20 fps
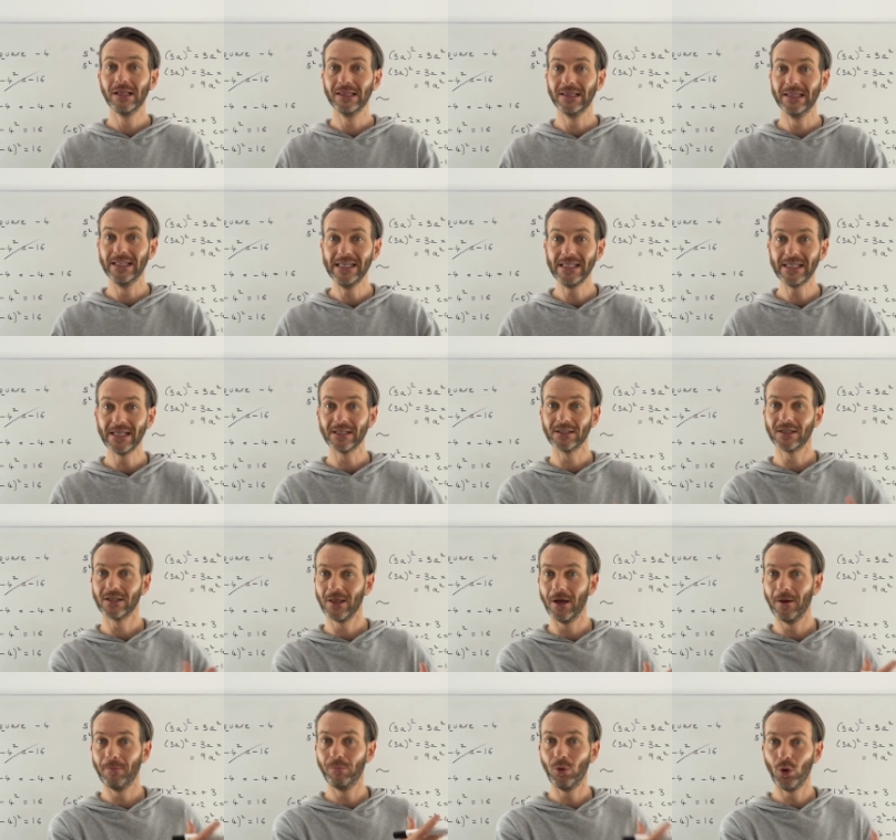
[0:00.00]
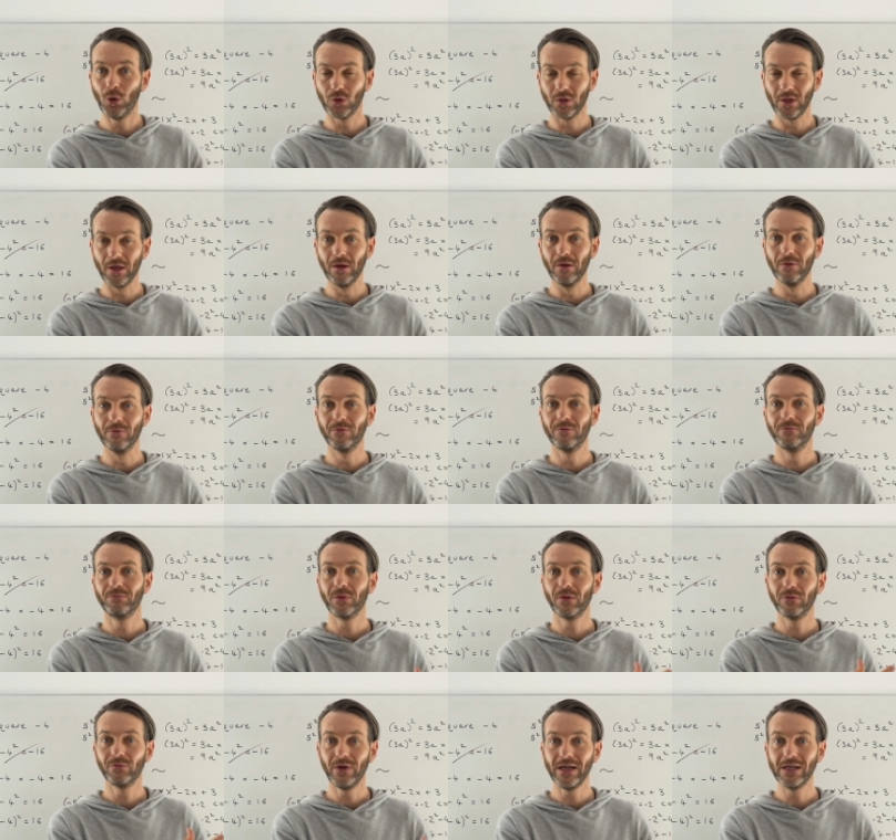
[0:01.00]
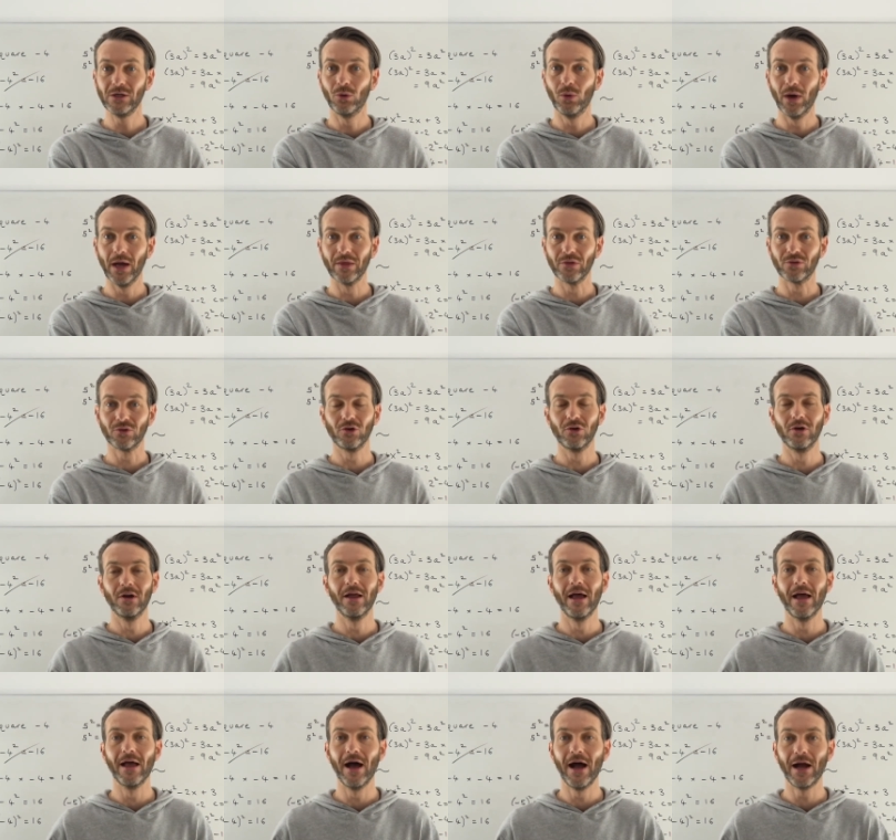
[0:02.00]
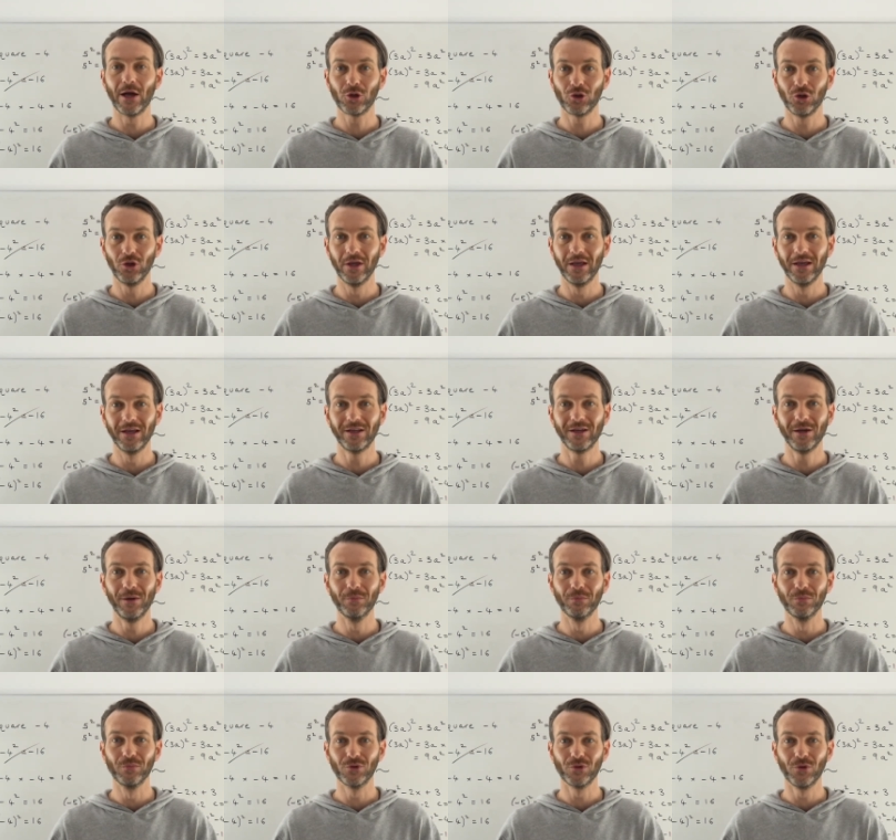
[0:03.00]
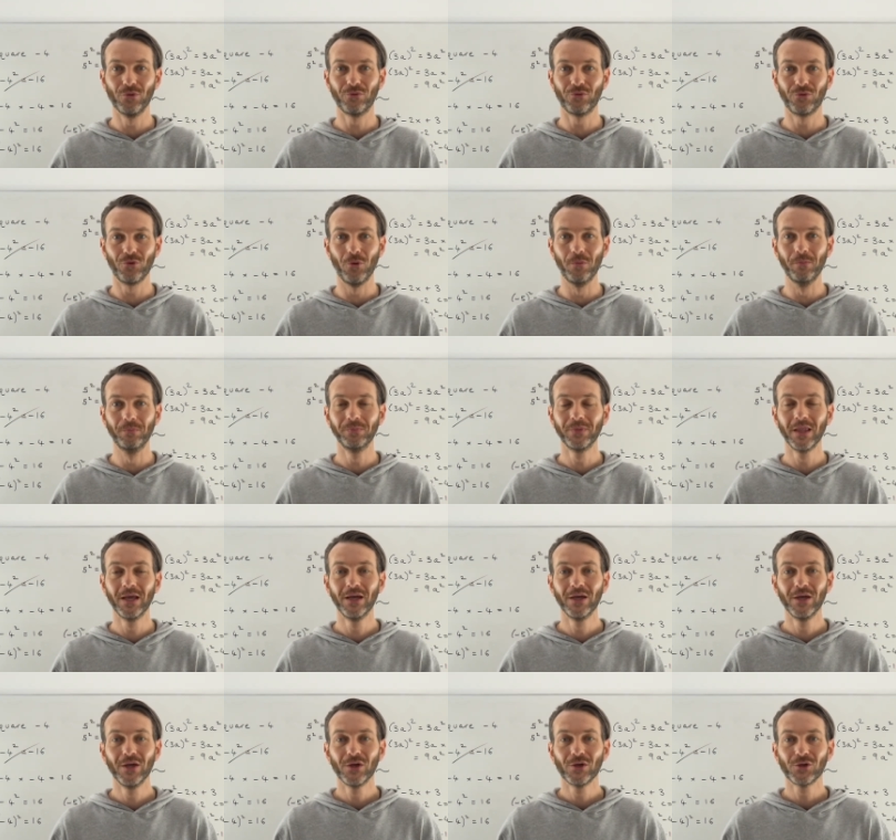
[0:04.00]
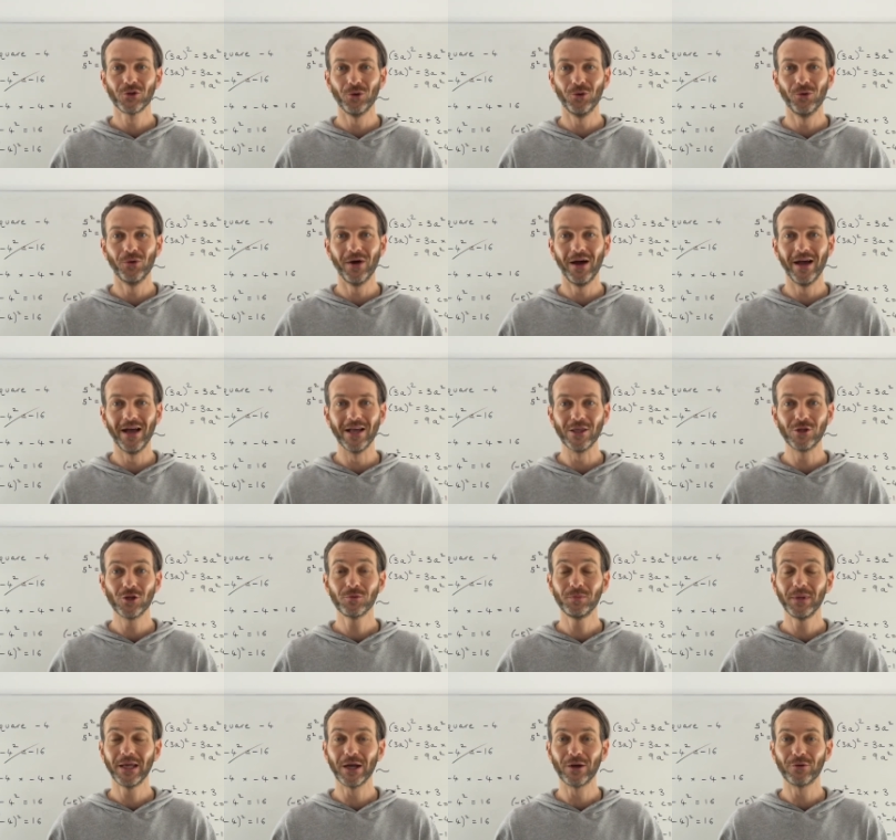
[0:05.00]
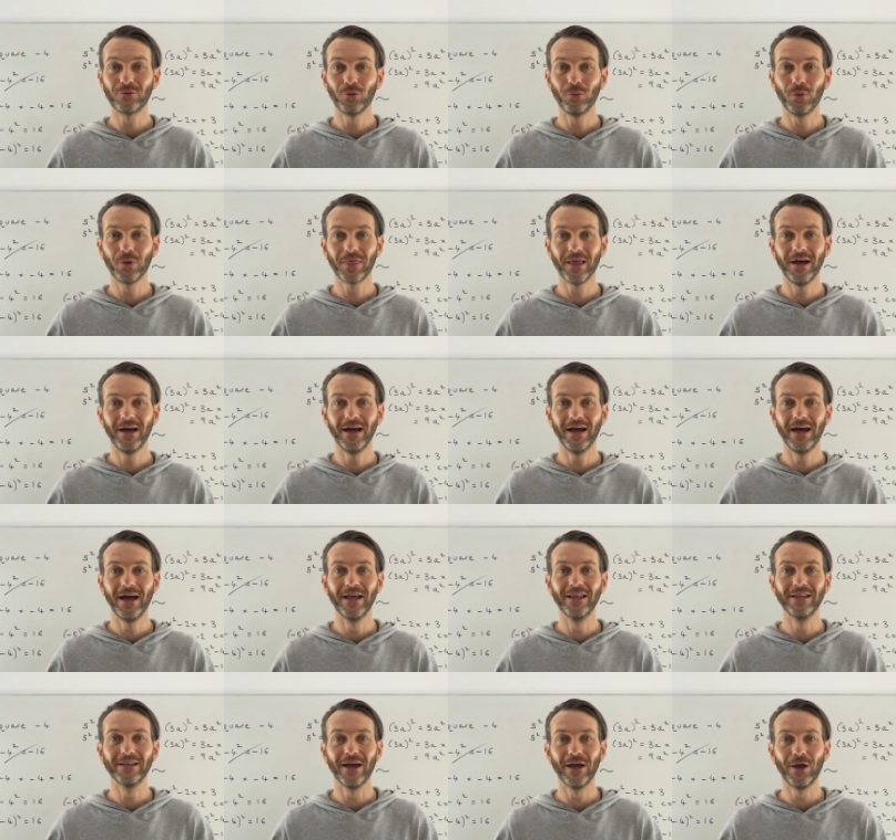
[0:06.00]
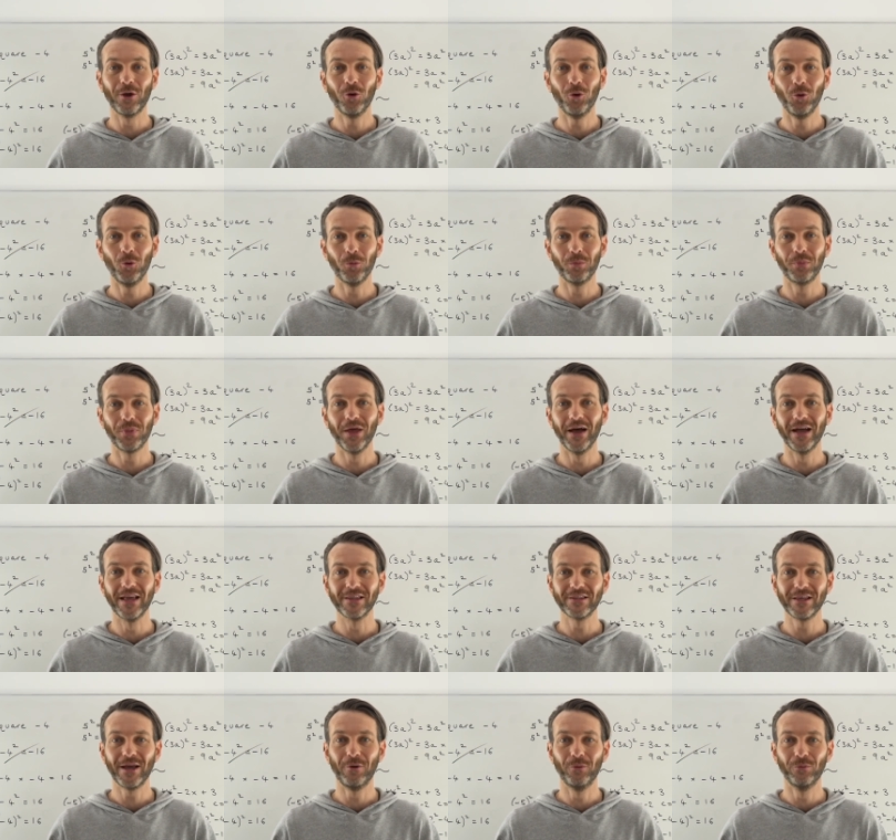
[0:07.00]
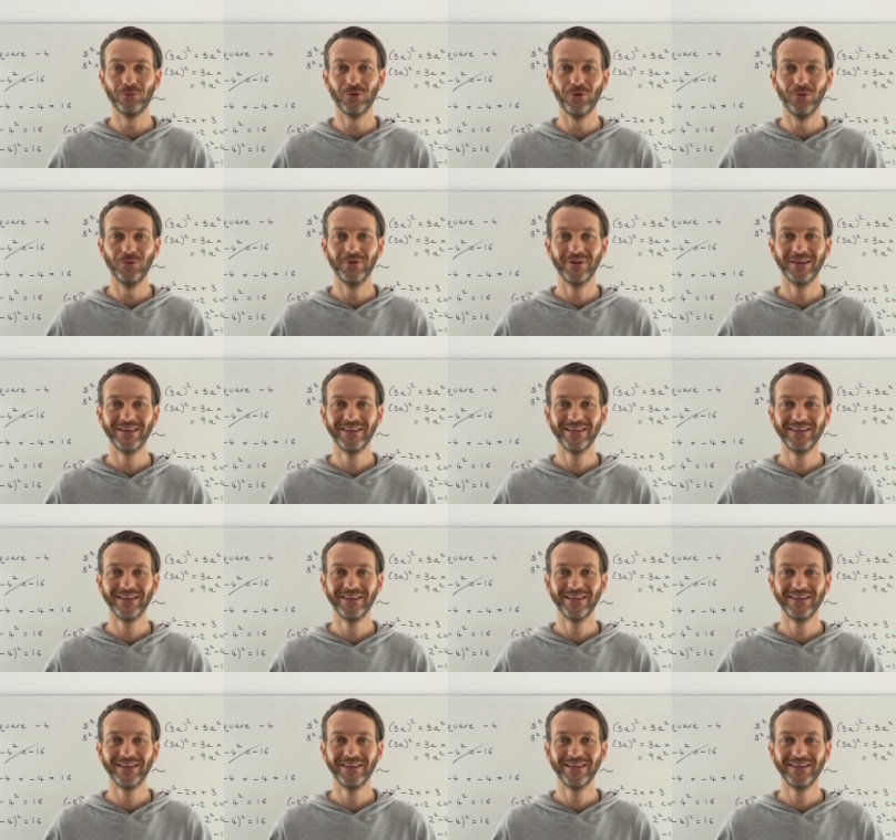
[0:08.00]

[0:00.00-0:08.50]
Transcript: leading to that positive final answer uh, actually comes from. So uh, just be careful with that, and I hope that is helpful.